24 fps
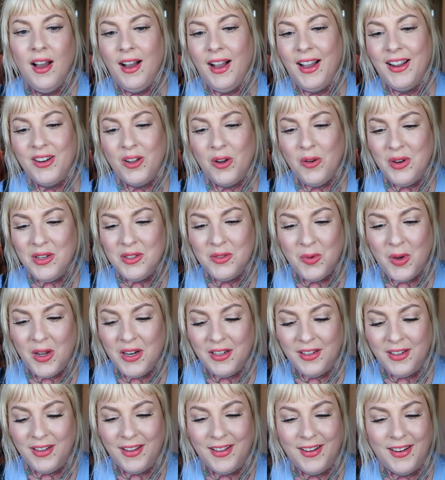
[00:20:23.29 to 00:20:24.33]
I'd always
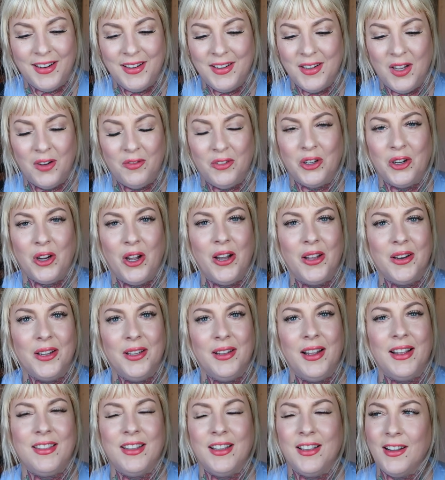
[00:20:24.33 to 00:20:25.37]
wanted it and I never got
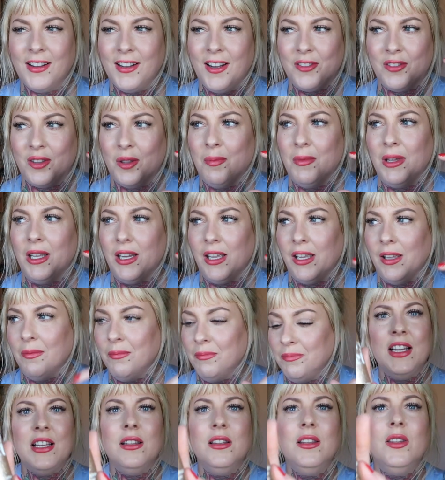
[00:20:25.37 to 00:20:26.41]
it. I think I got the mini.
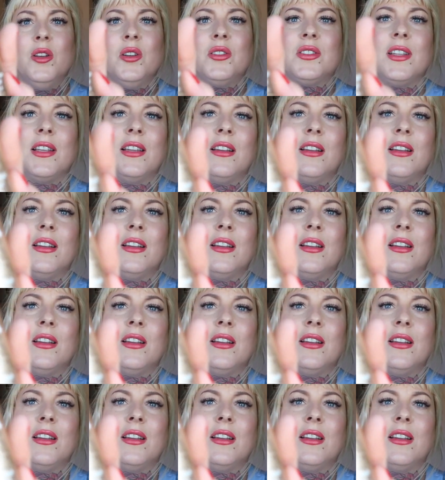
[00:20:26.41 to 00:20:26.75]
It looks